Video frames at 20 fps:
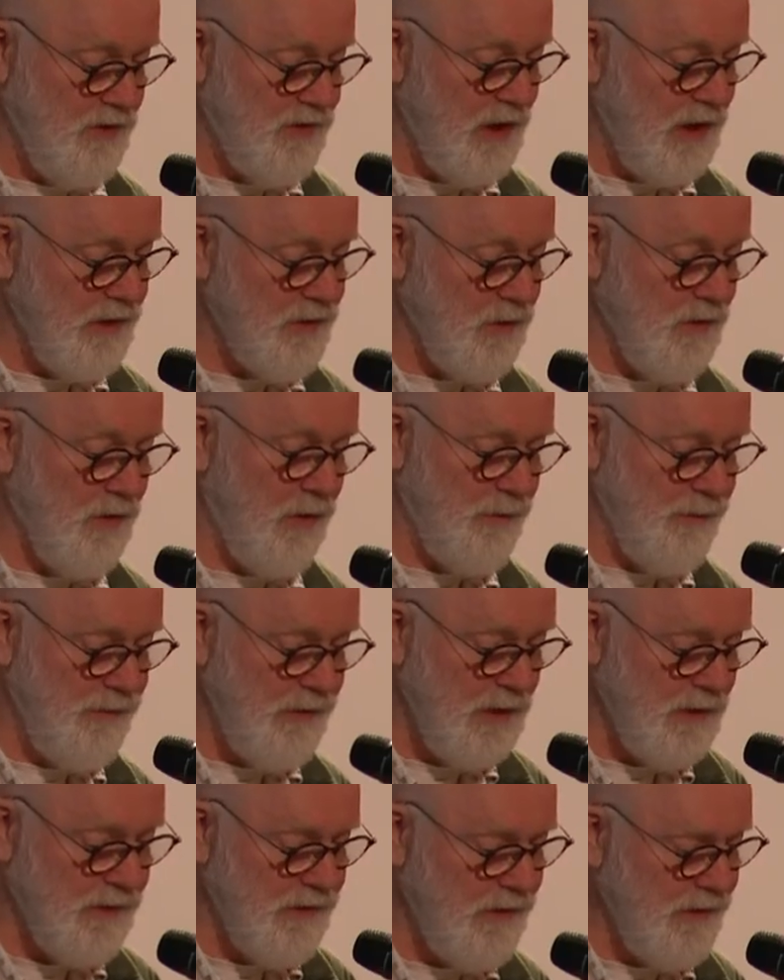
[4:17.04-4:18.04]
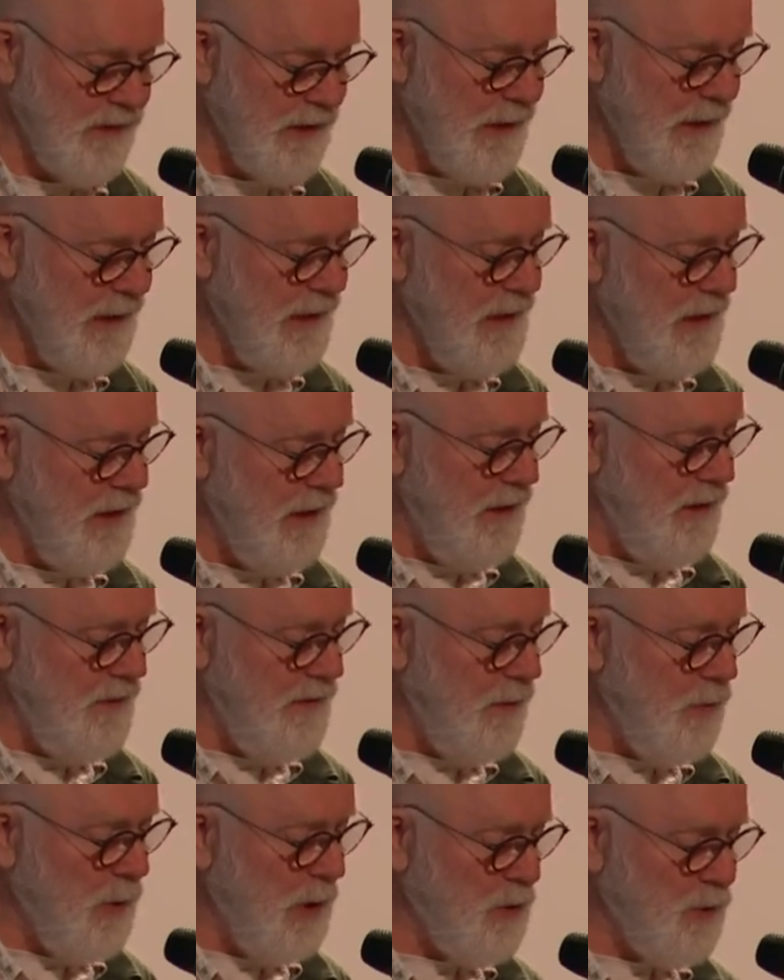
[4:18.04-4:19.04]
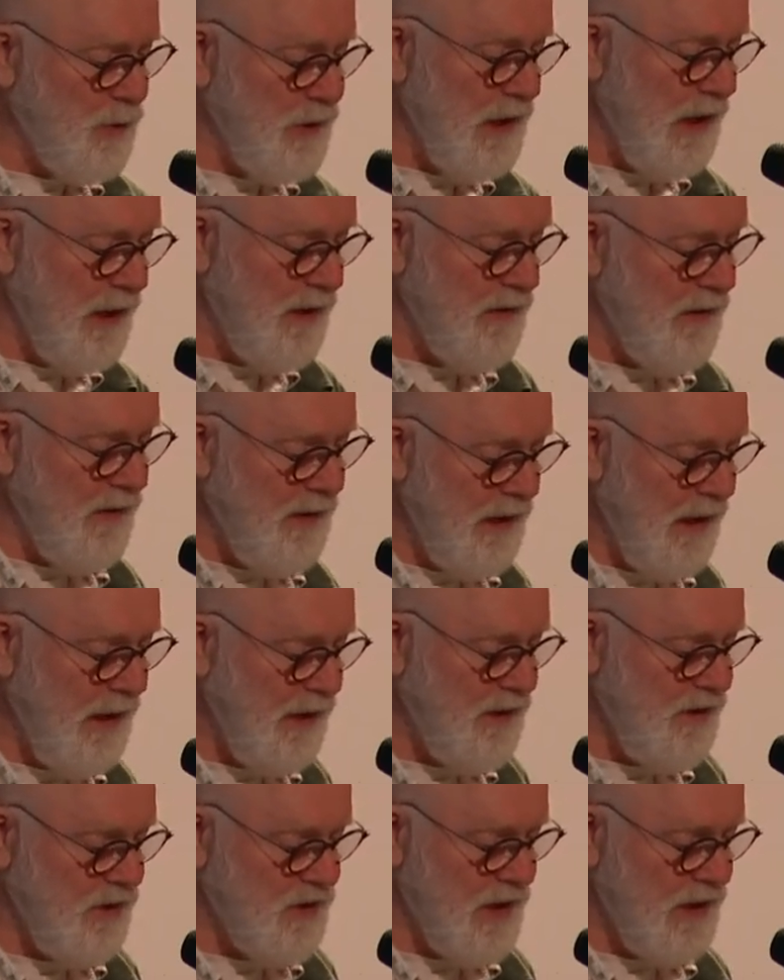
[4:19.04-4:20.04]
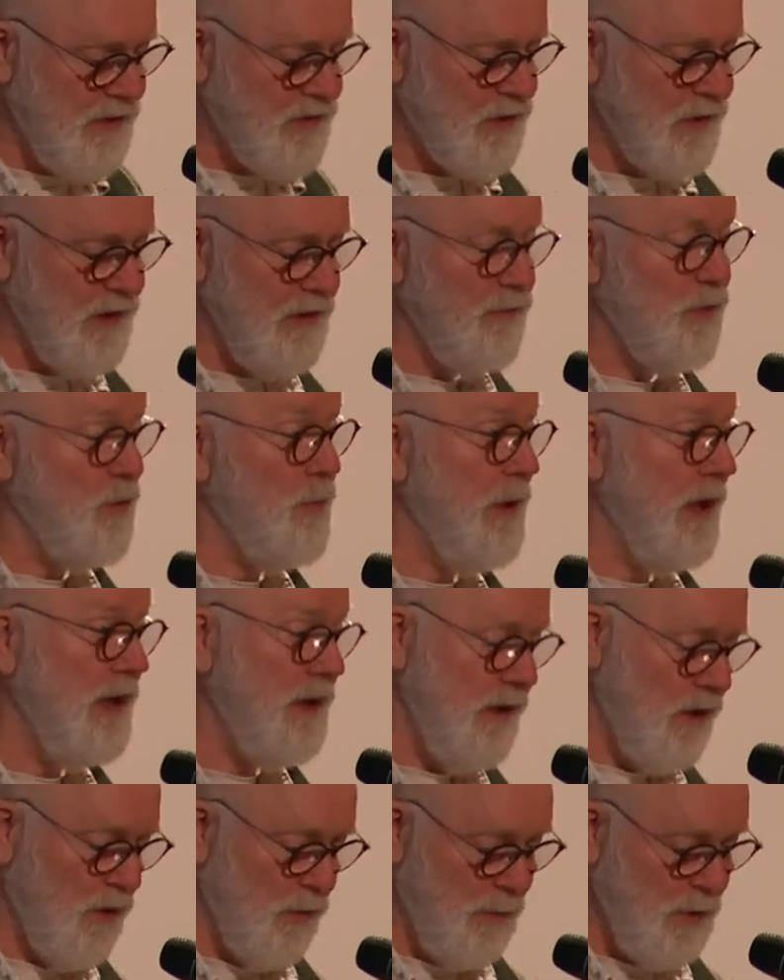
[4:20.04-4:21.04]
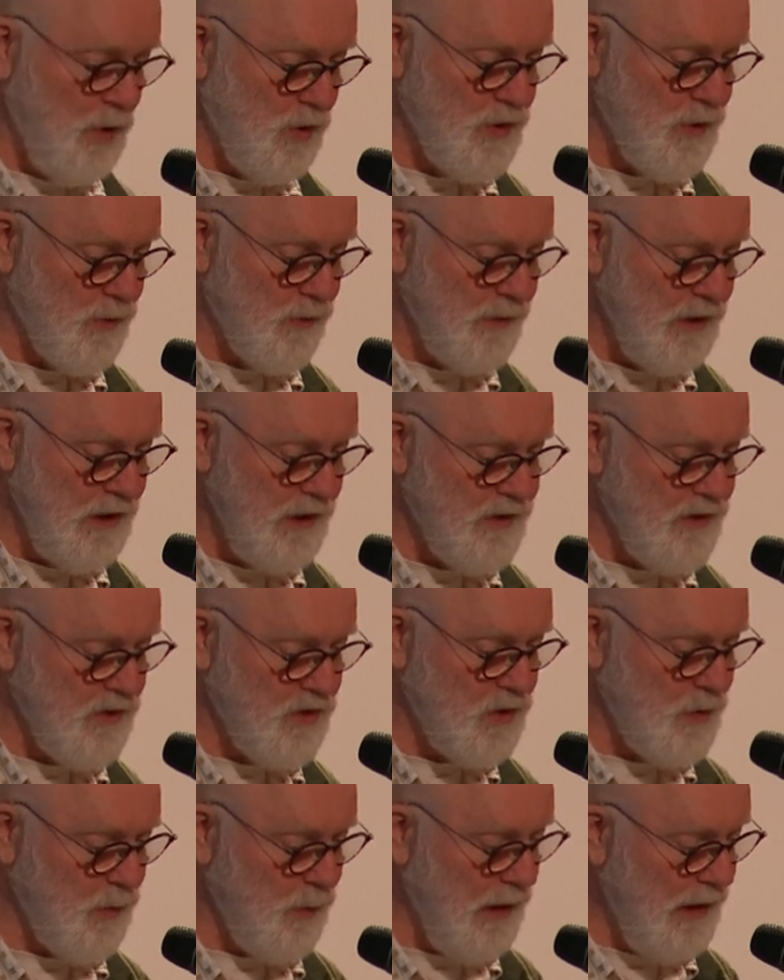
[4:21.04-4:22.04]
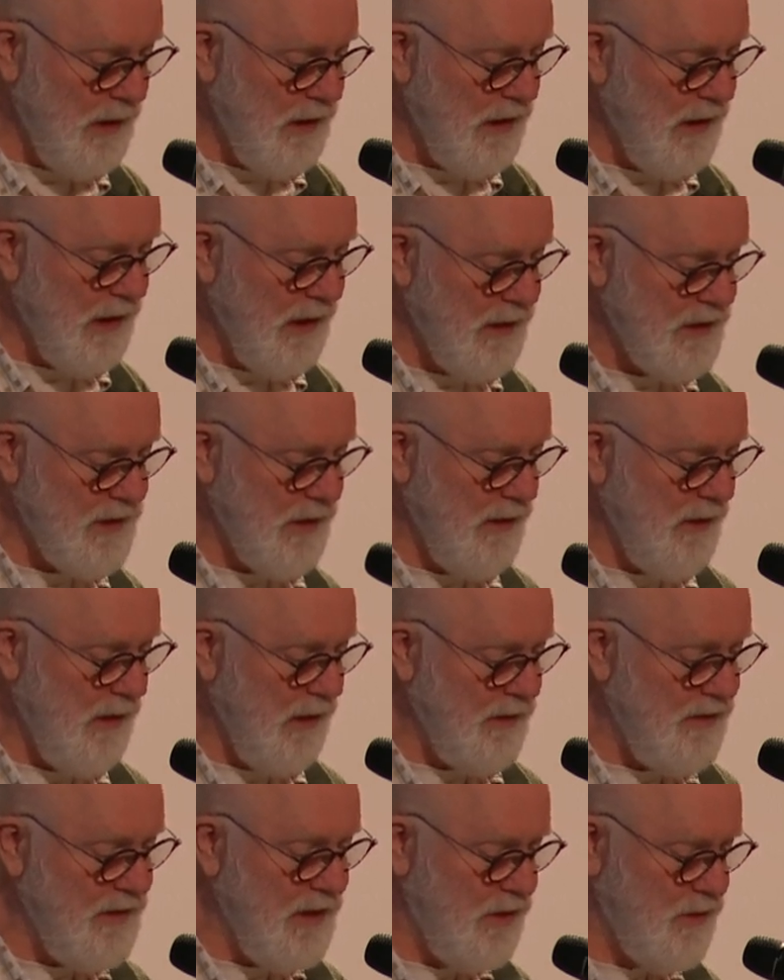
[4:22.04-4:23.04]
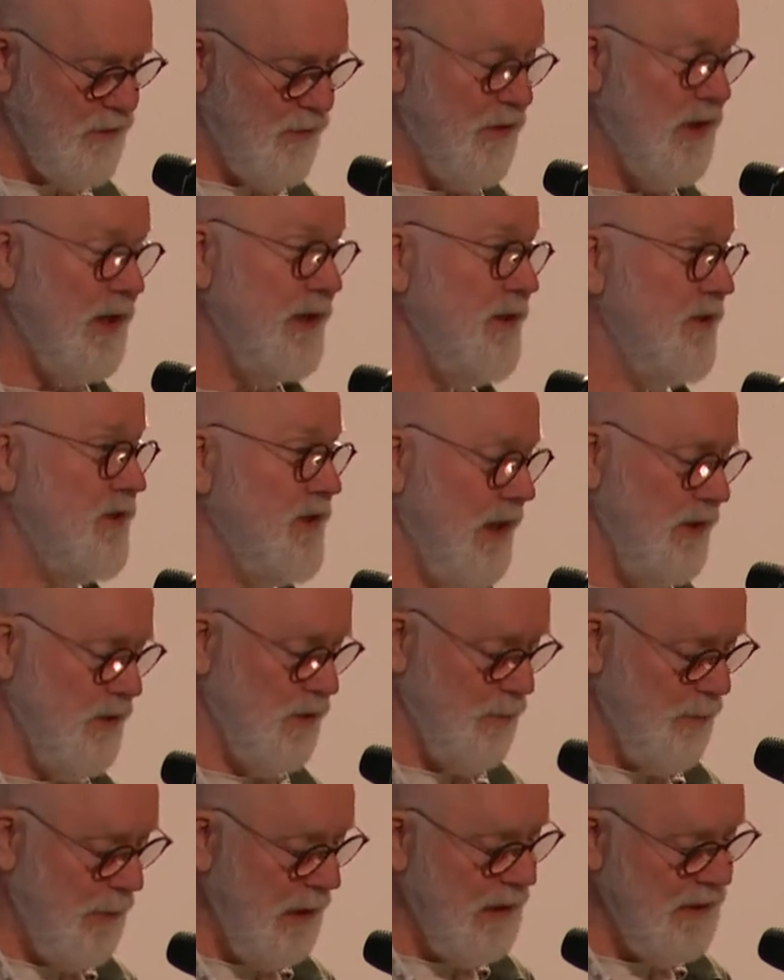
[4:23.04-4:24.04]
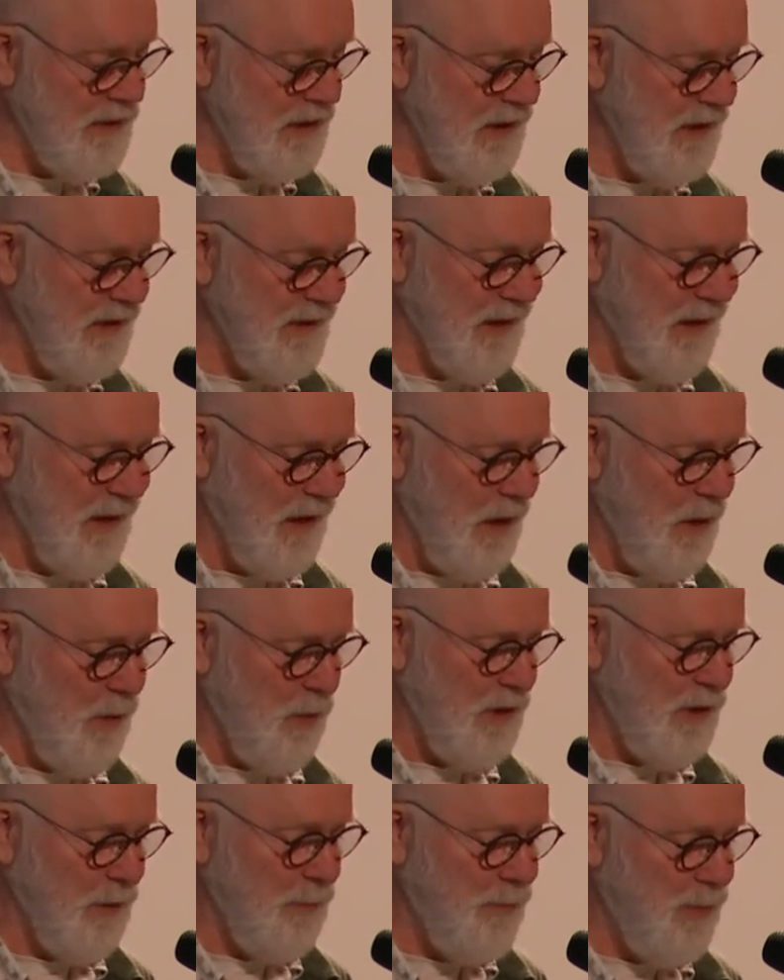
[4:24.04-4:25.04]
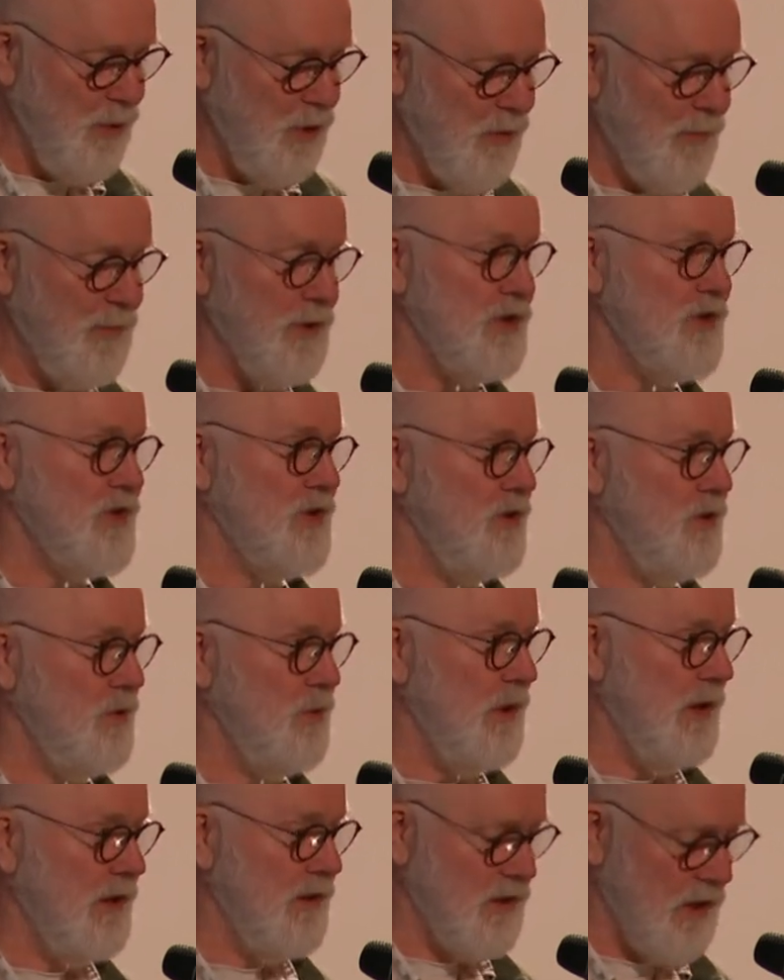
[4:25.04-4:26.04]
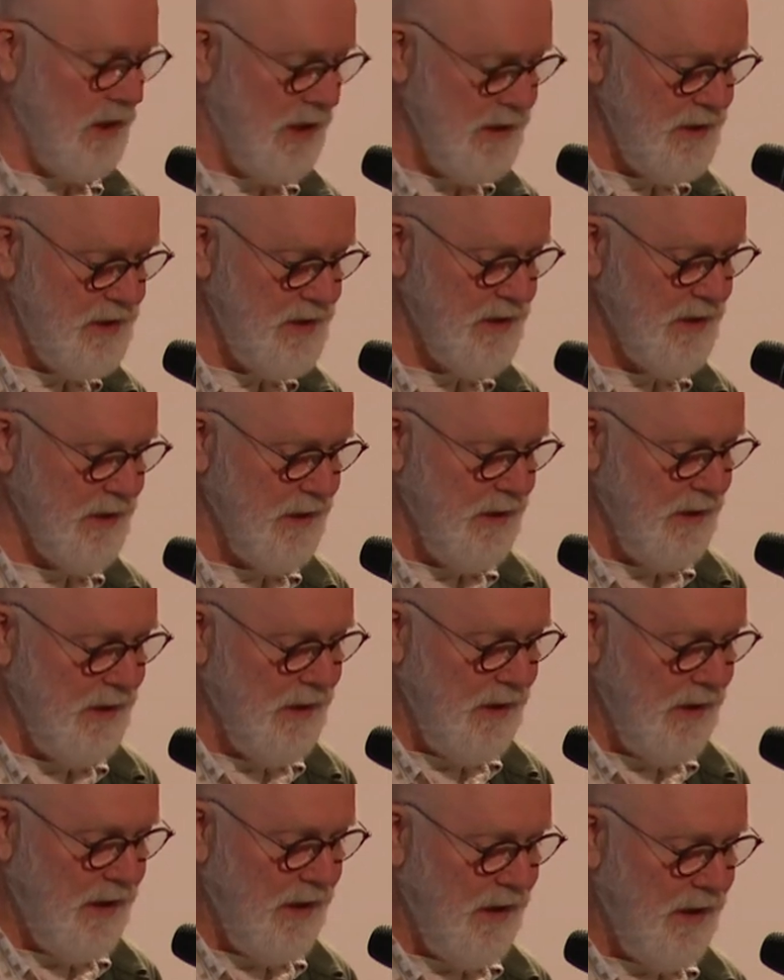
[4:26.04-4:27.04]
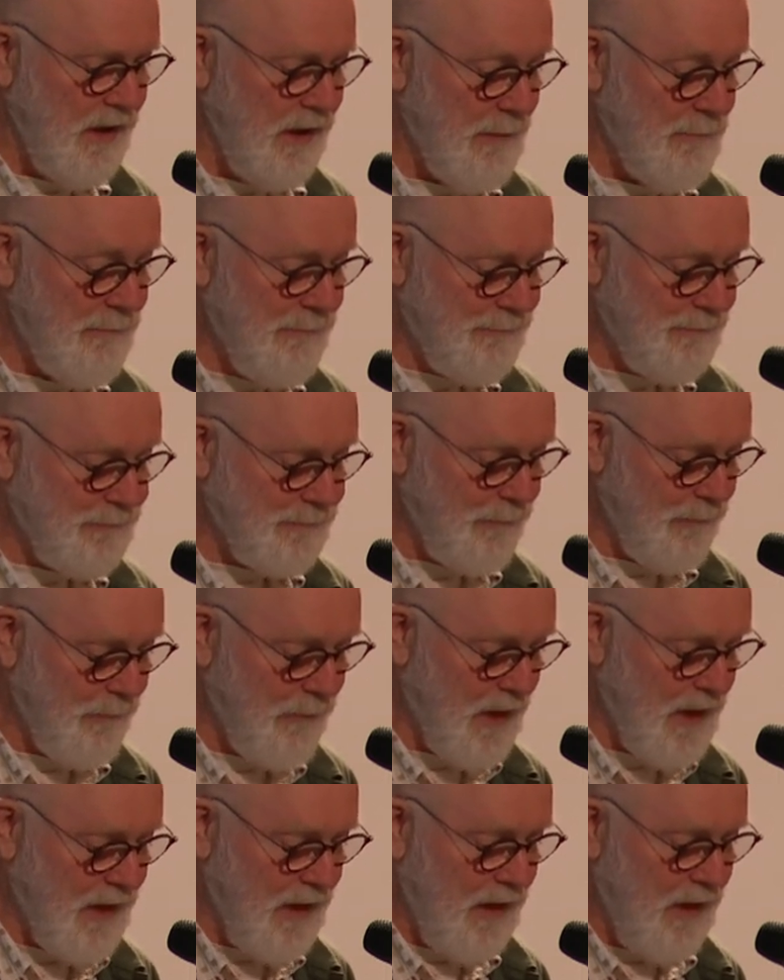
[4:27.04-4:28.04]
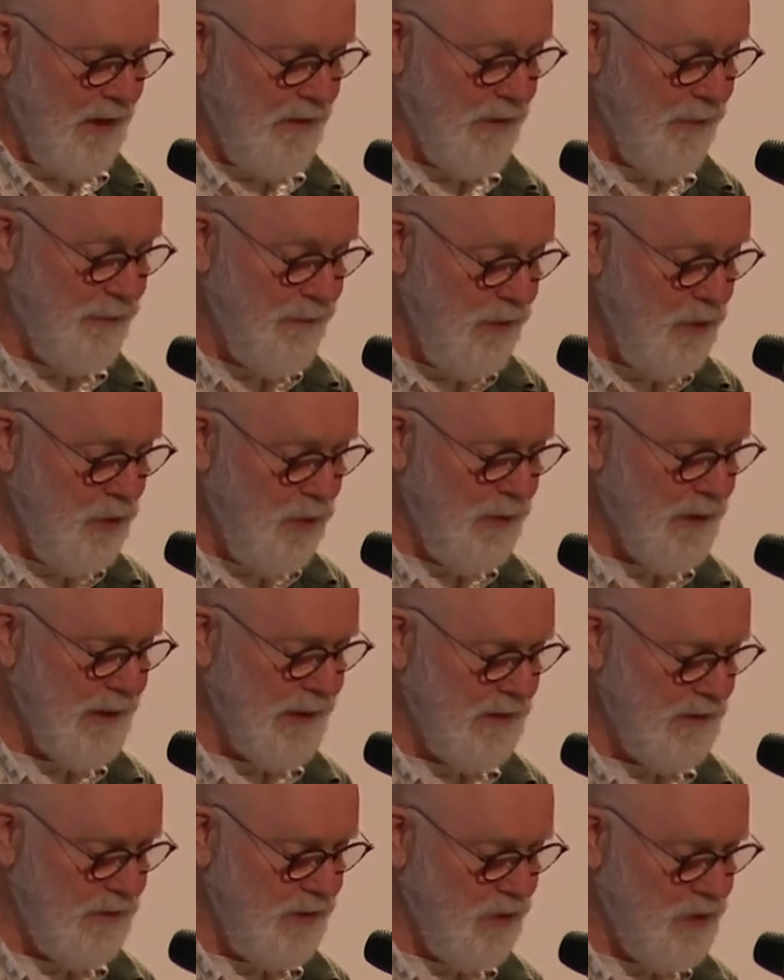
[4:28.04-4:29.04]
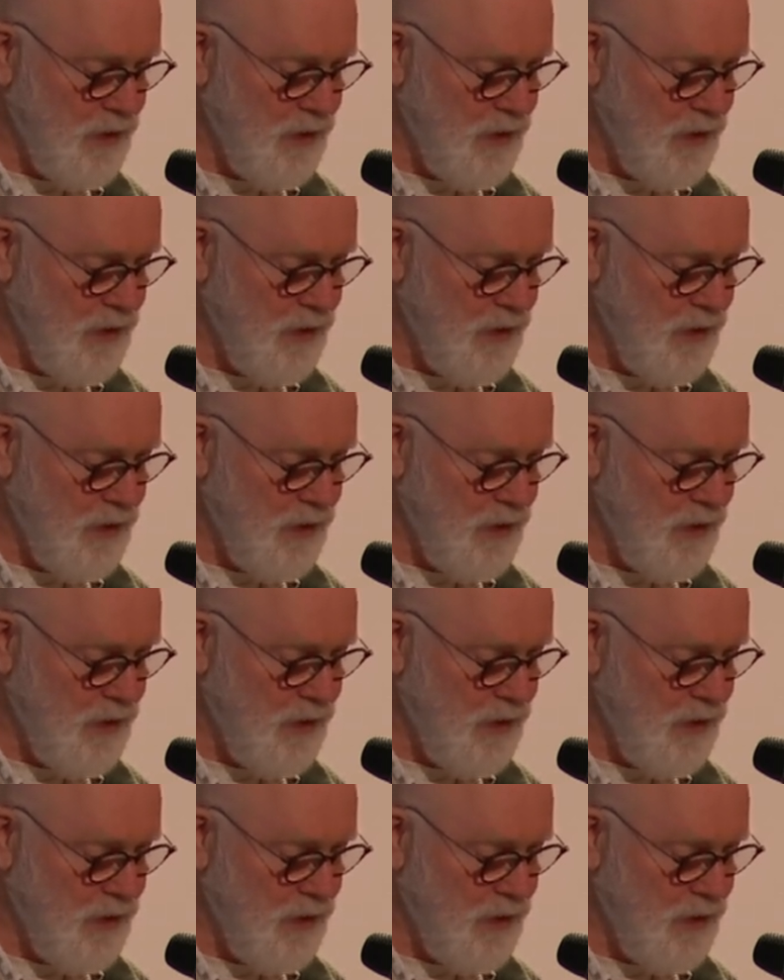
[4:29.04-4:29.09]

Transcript: Title on Field, they were created in the 18th century for mainly commercial reasons to indicate and identify the titled painting with the purpose to entice the viewer, to